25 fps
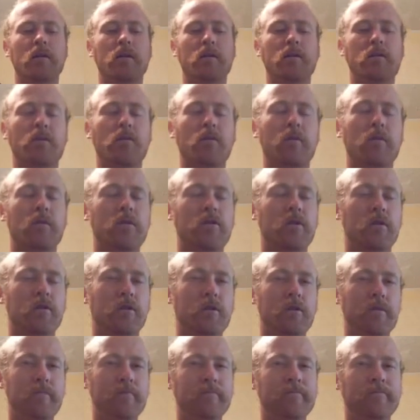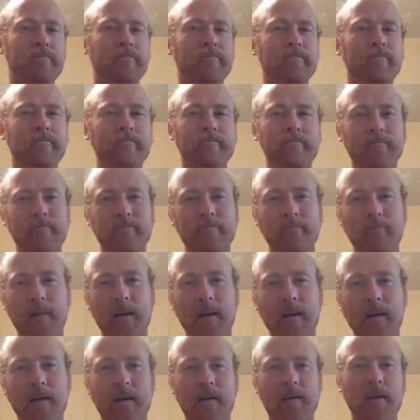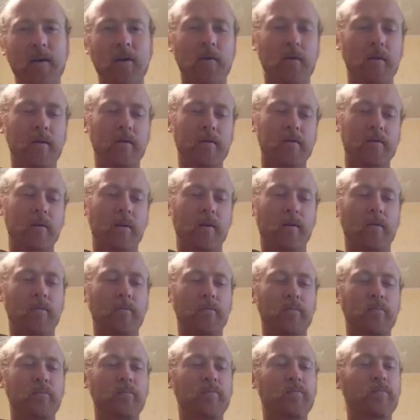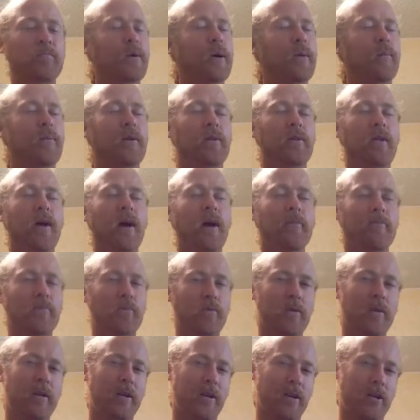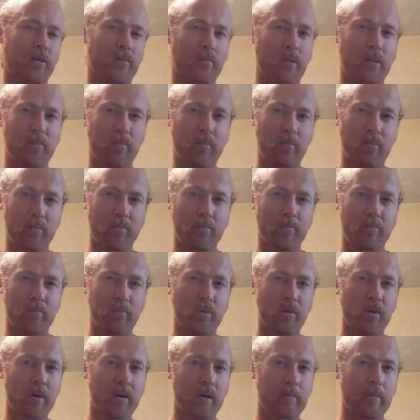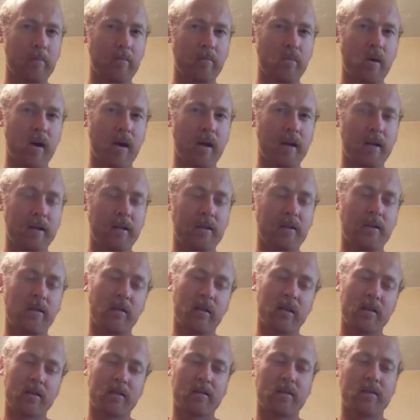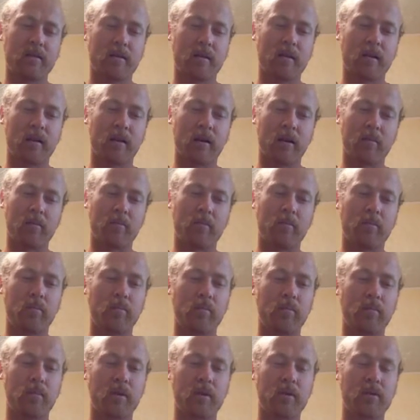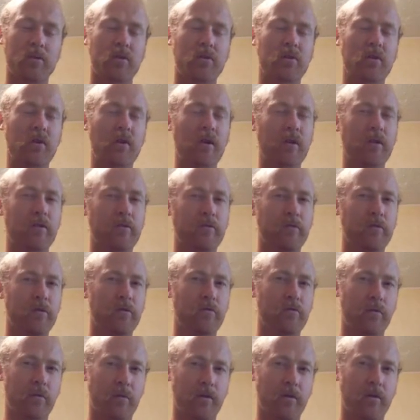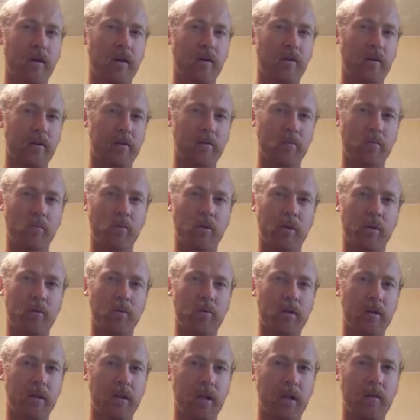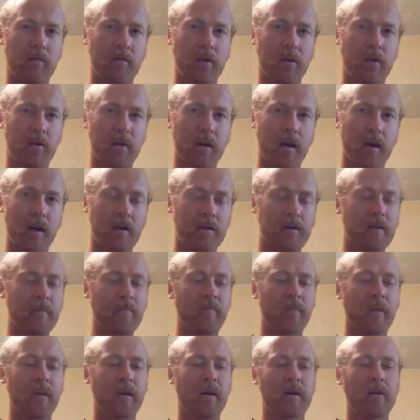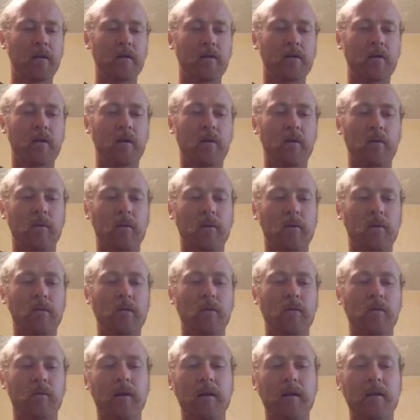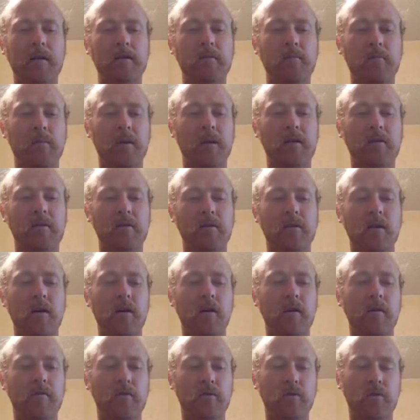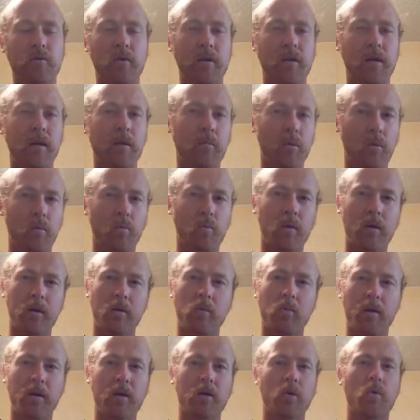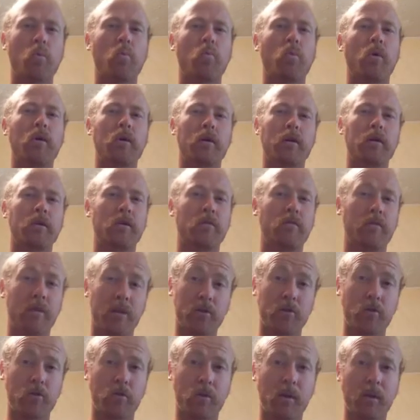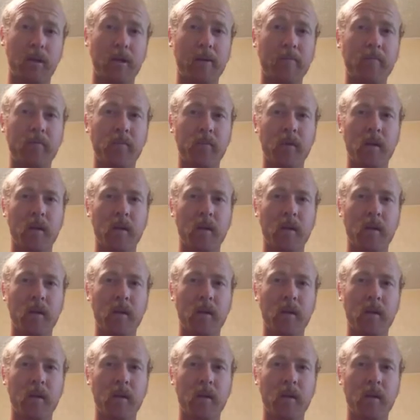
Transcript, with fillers: so there's just I, I know there's a, probably a lot more that can be brought into this um, but it's just a lot of food for thought that I'm really wanting to give you guys so so let us be as the olive tree number one we don't work individually